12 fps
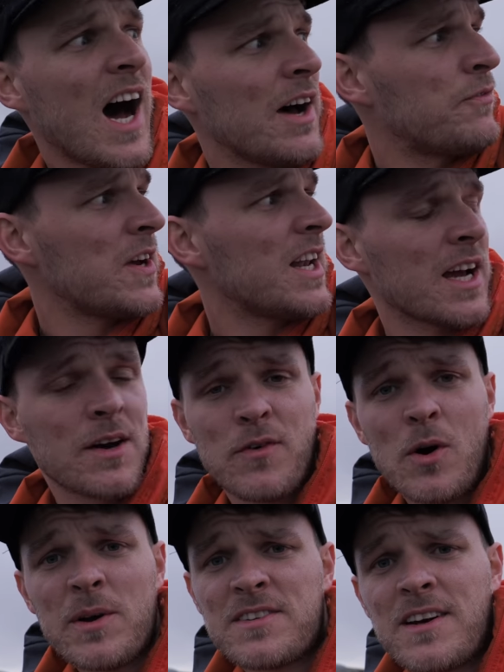I feel like I've
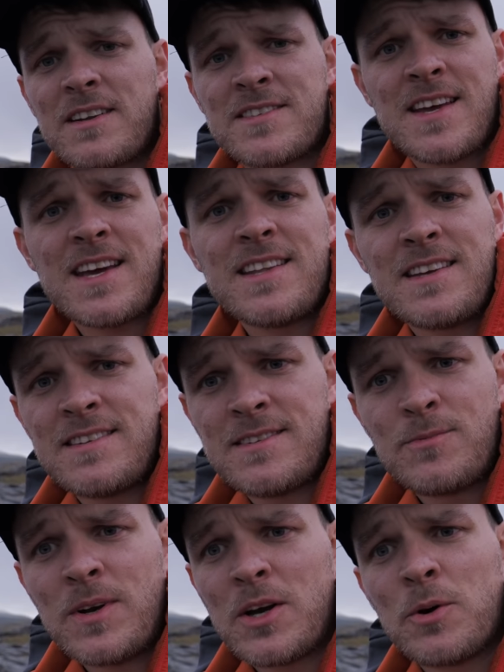always got to say this
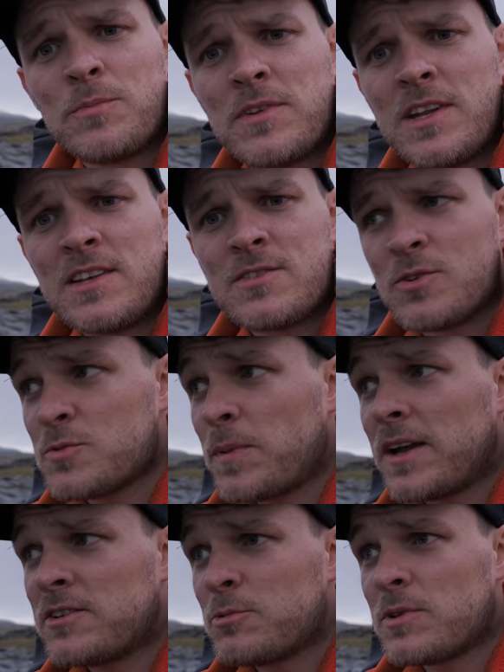when I come to these sorts of
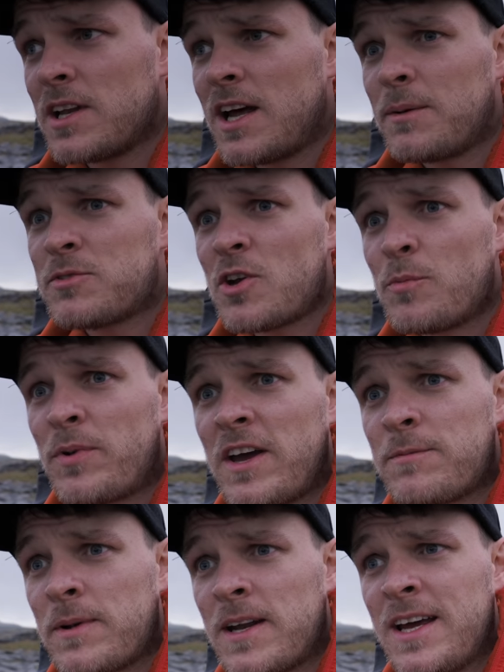places with the limestone
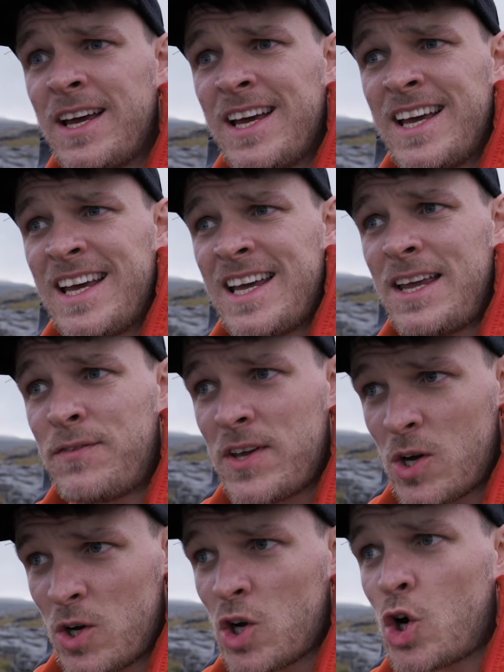pavement. If you're
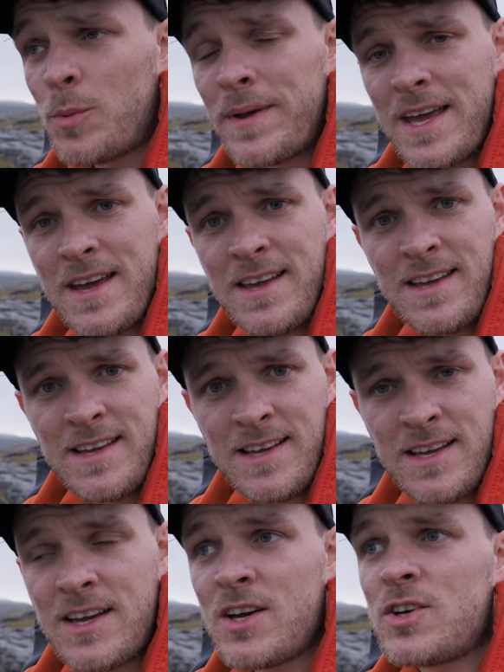going to come here,
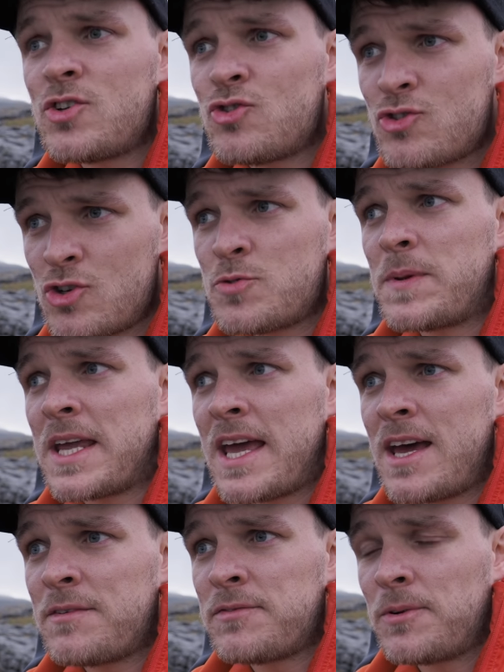just be
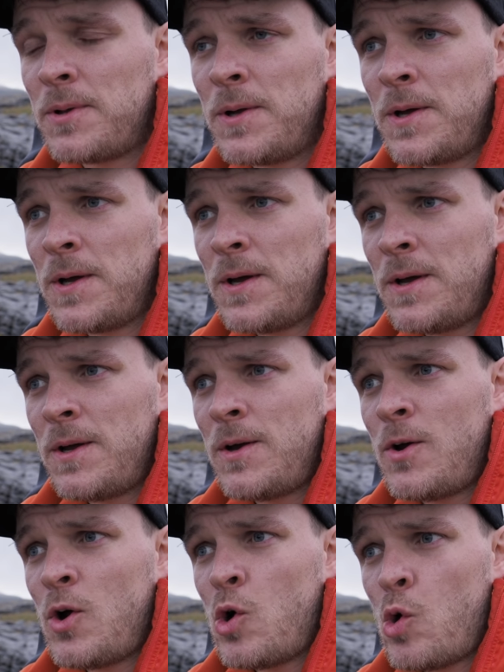careful.
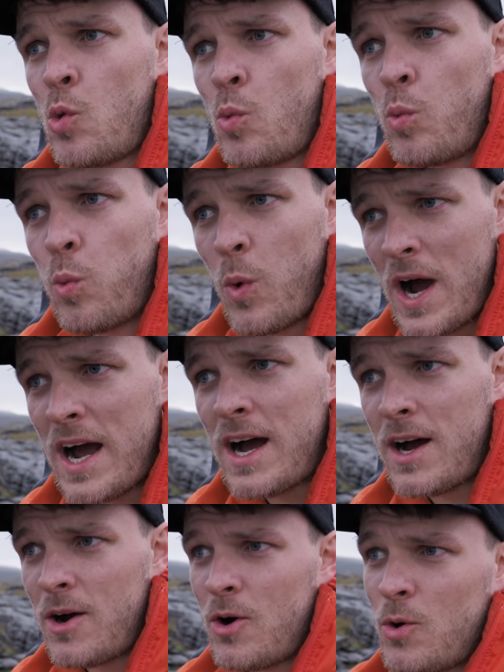
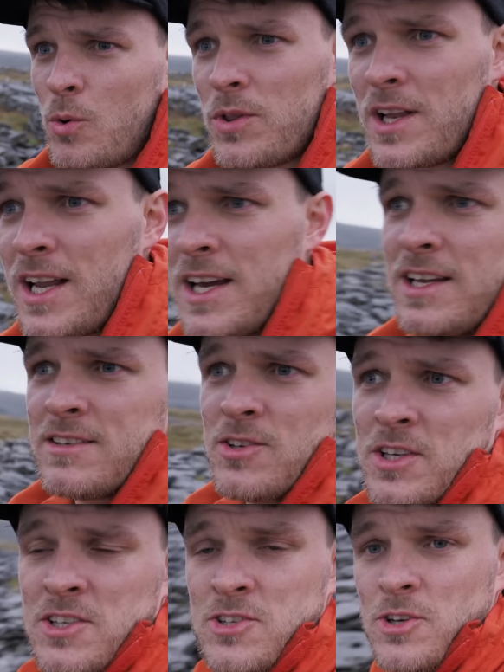Wow, the light is
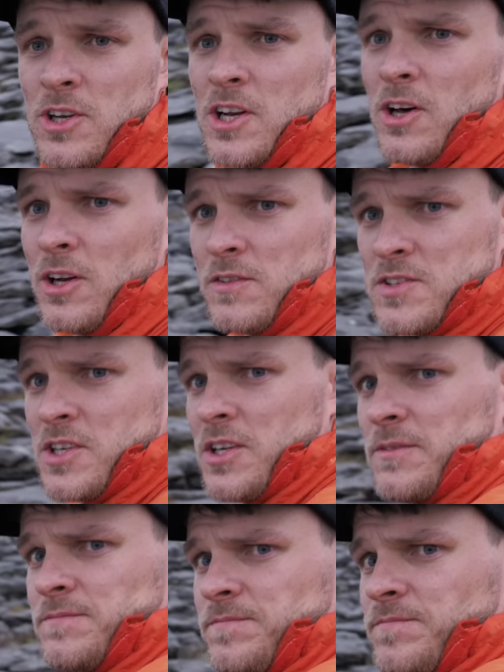looking stunning all of a sudden.